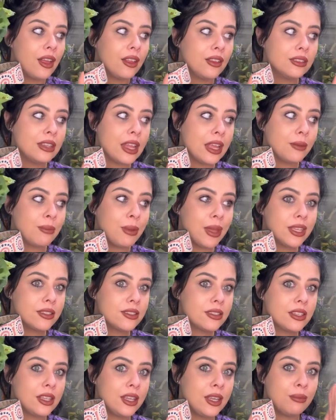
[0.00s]
like
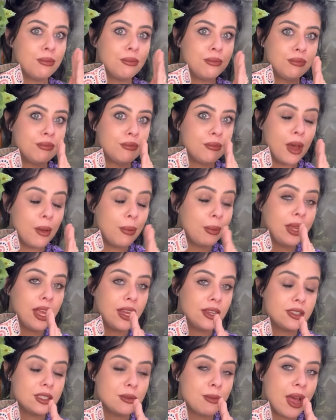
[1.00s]
basically up
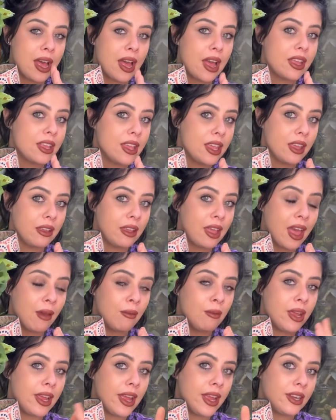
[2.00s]
against my IKEA
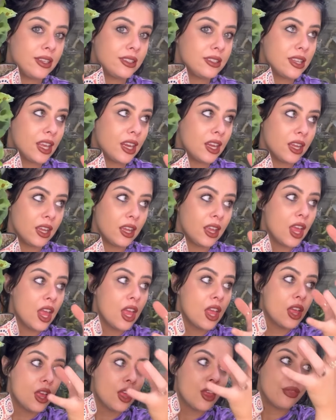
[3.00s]
cabinet, and it's getting
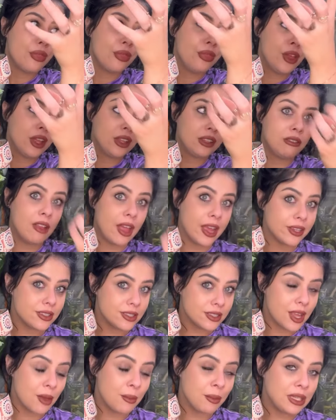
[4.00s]
the
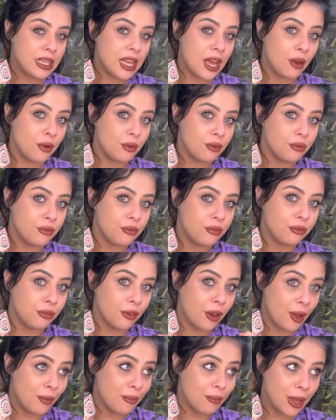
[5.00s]
lights coming down
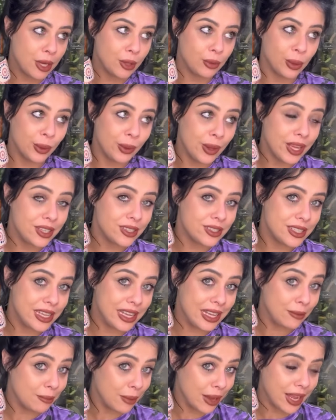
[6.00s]
from my grow lights
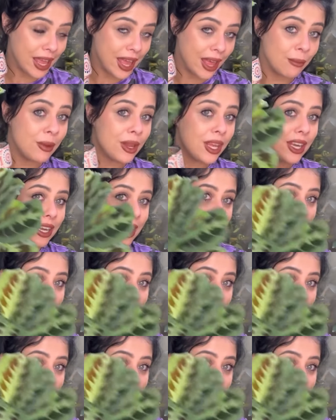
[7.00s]
in my cabinet